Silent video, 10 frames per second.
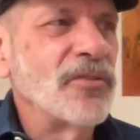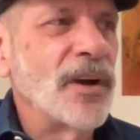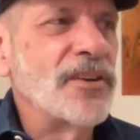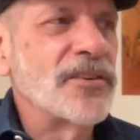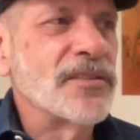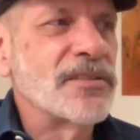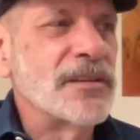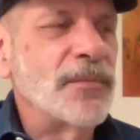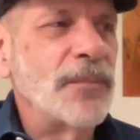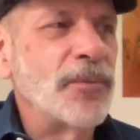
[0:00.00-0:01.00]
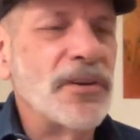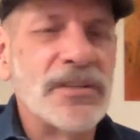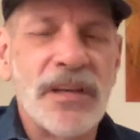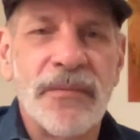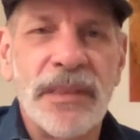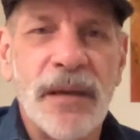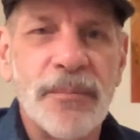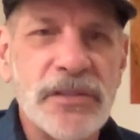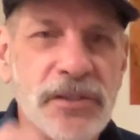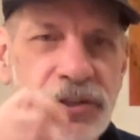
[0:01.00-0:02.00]
gracious. I mean, put yourself in
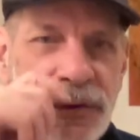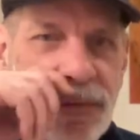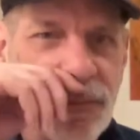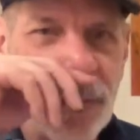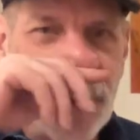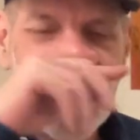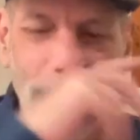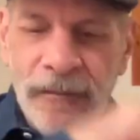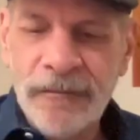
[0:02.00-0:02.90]
that position, right?